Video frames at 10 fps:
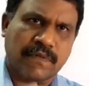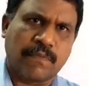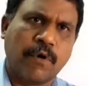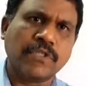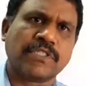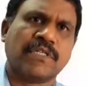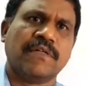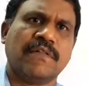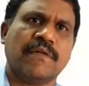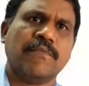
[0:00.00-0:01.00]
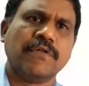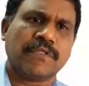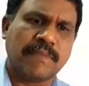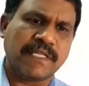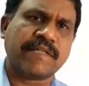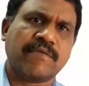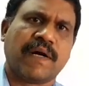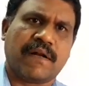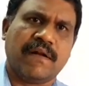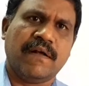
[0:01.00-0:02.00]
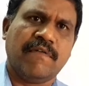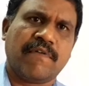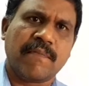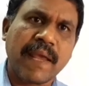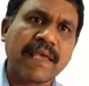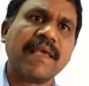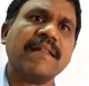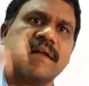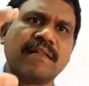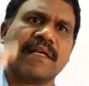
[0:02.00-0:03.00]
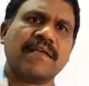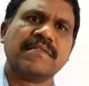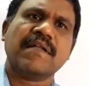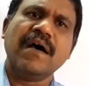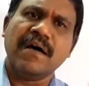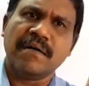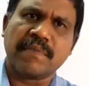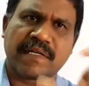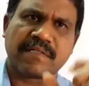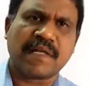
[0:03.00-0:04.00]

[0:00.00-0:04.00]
most basic one for making that thing is the bricks.